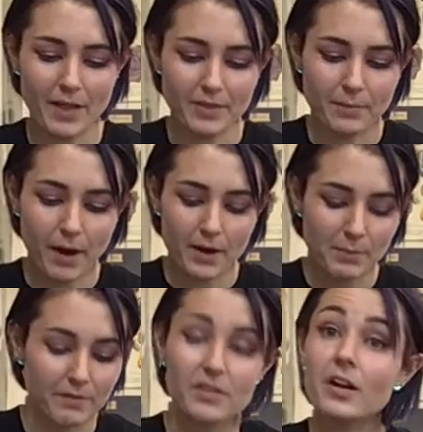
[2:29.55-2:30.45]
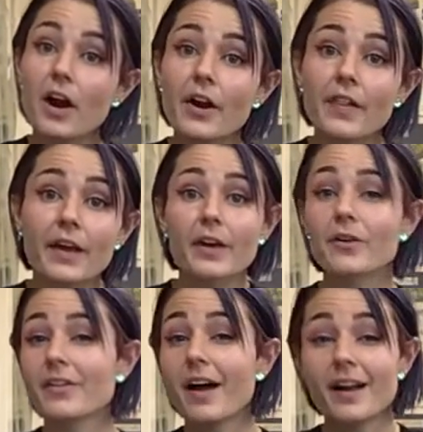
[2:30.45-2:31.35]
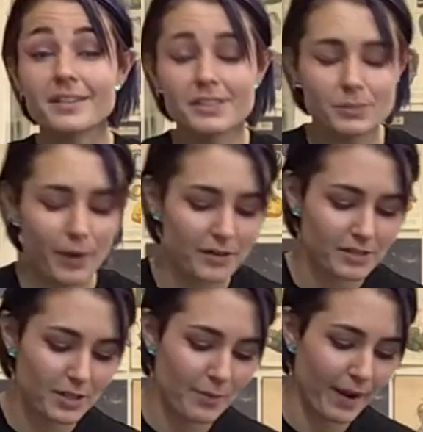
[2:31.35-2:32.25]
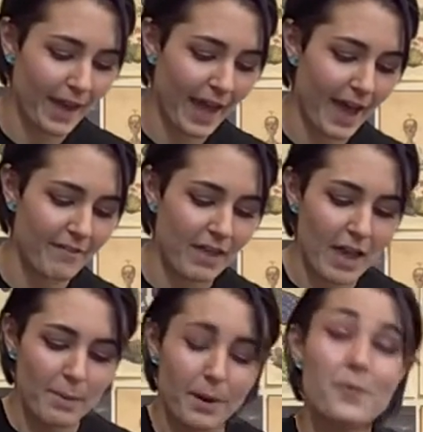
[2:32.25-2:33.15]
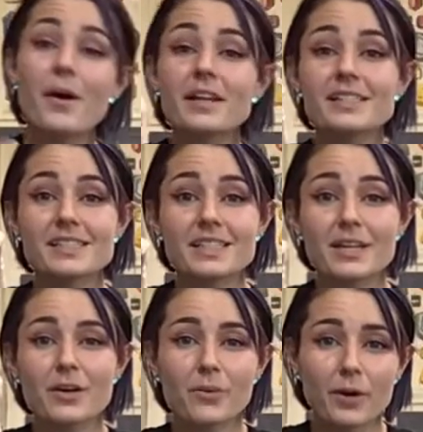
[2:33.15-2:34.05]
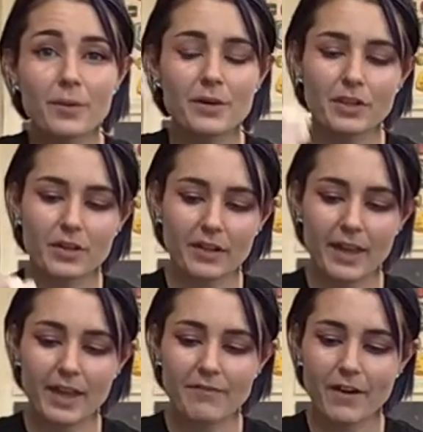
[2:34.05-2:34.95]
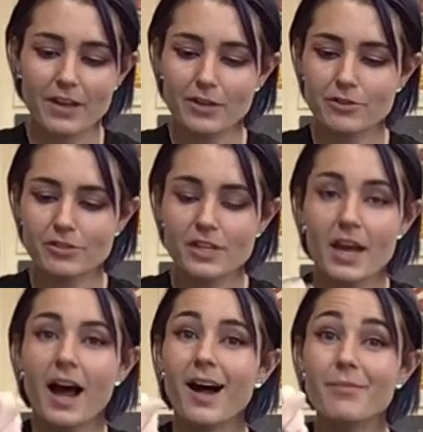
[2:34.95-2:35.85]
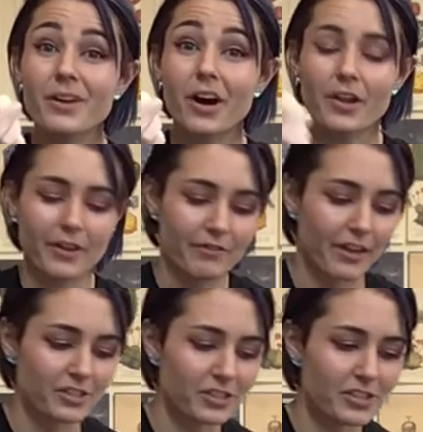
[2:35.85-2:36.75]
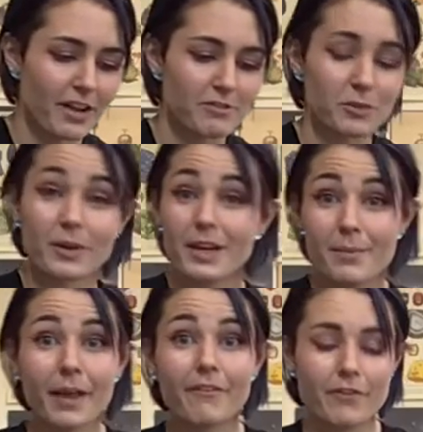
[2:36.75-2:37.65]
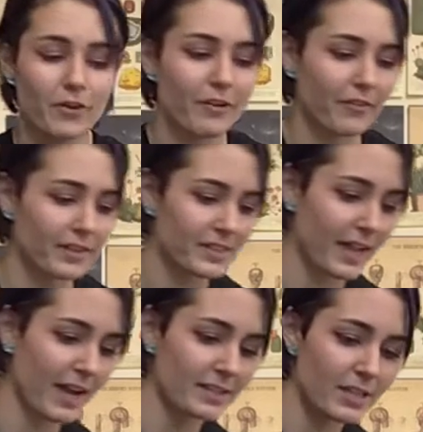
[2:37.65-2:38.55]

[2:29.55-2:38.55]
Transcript: the bottom of the garlic or the onion sprouts that you might have, but I wanted to see what it would look like if I used the garlic flesh itself. So we're going to make a few different slides.